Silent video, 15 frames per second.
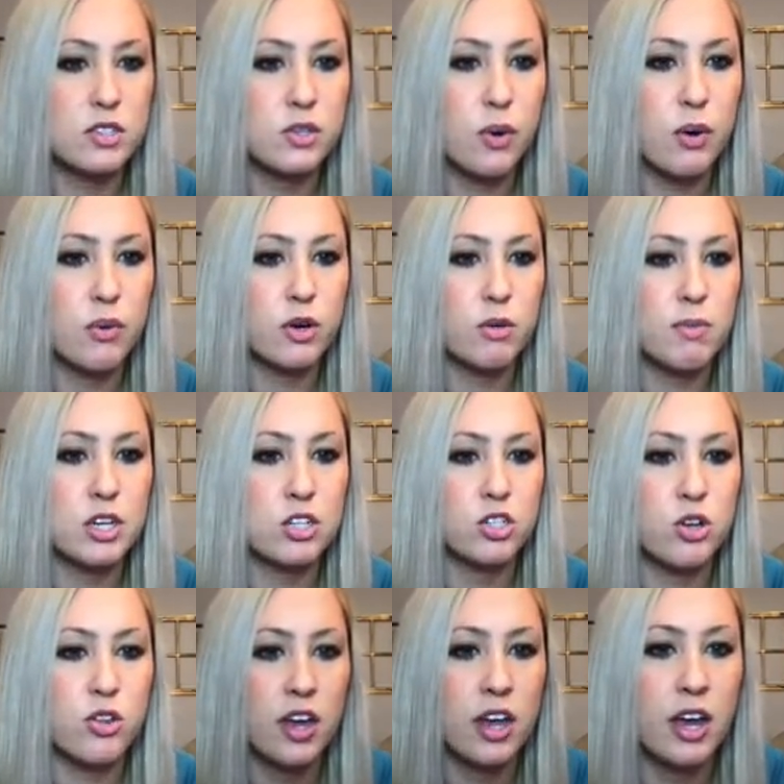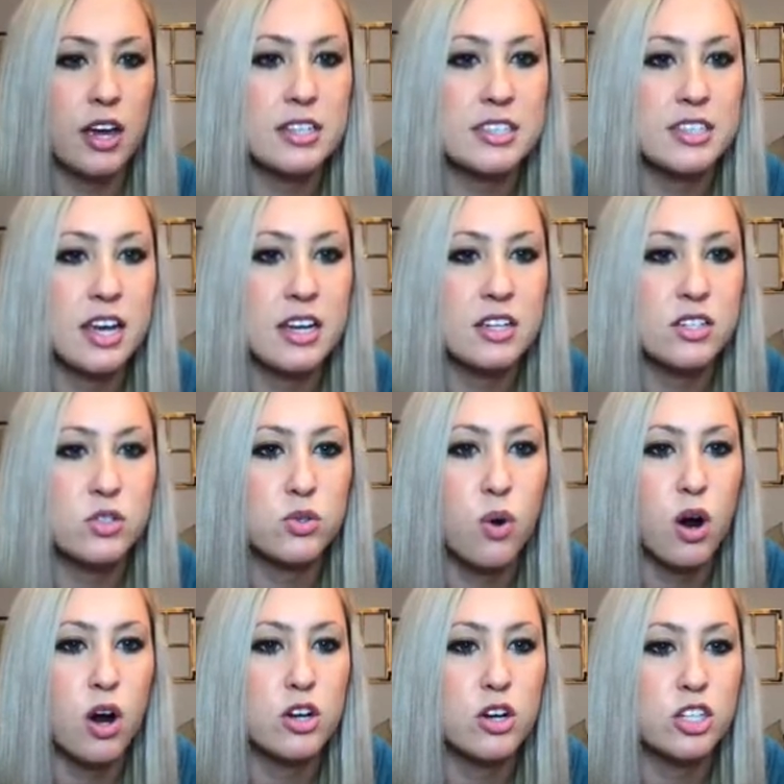I want to make sure that I set it to
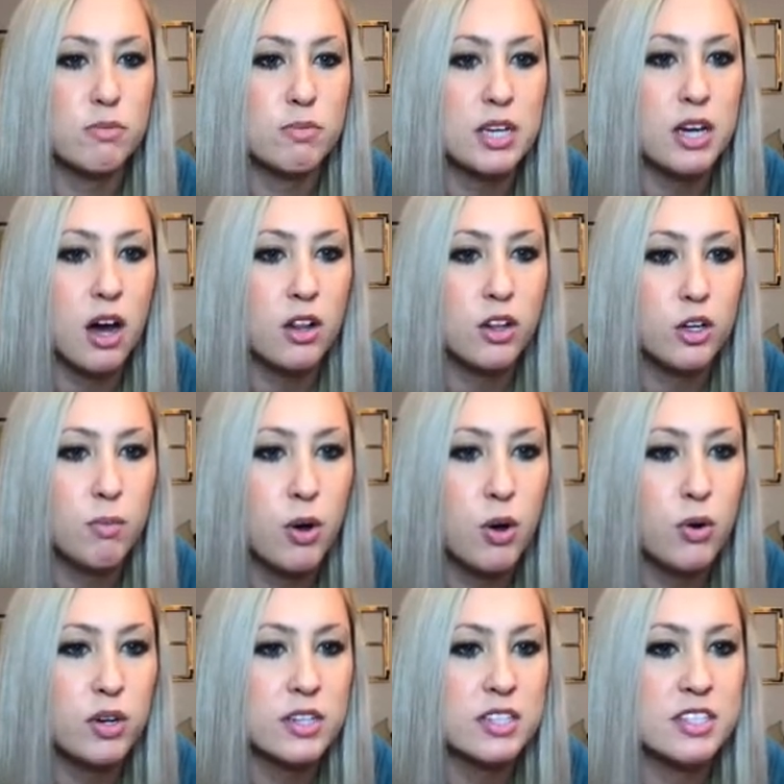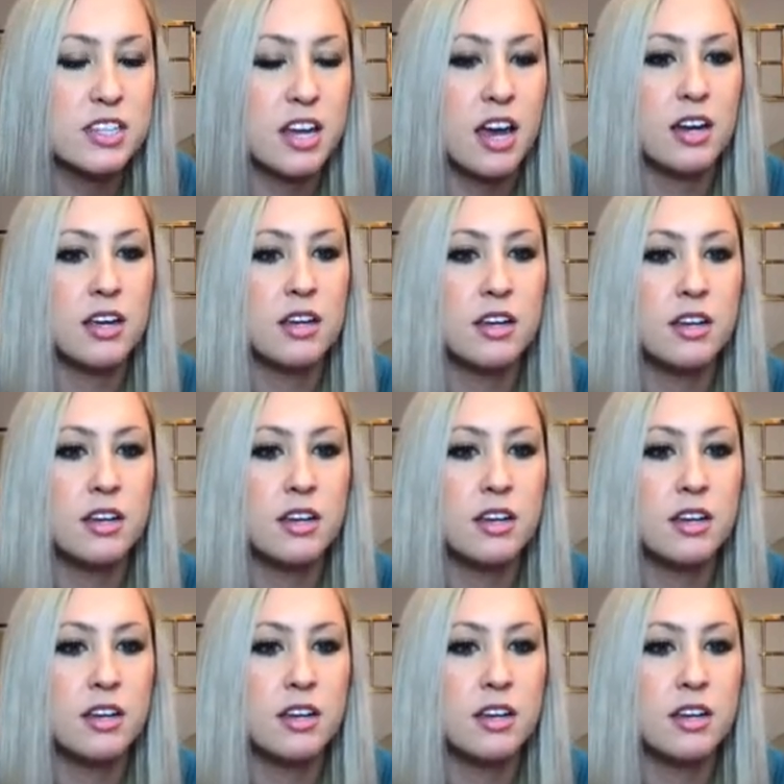RGB color mode instead.